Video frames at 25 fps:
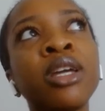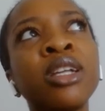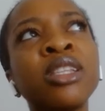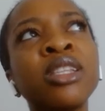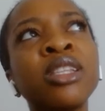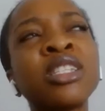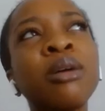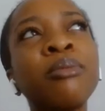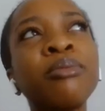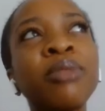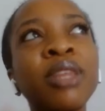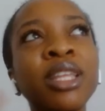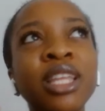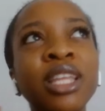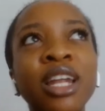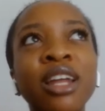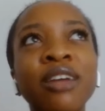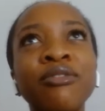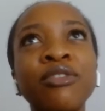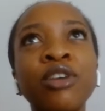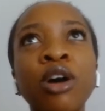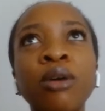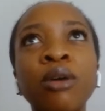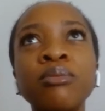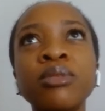and something that
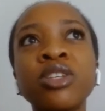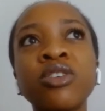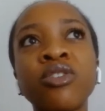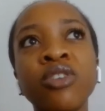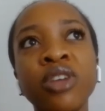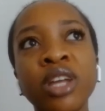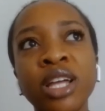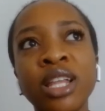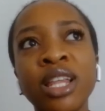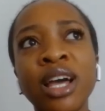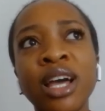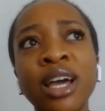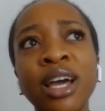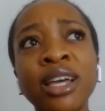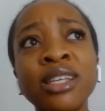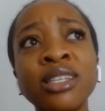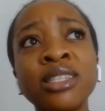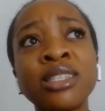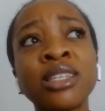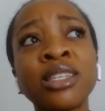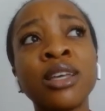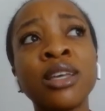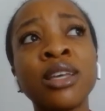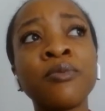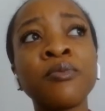I've come to realize.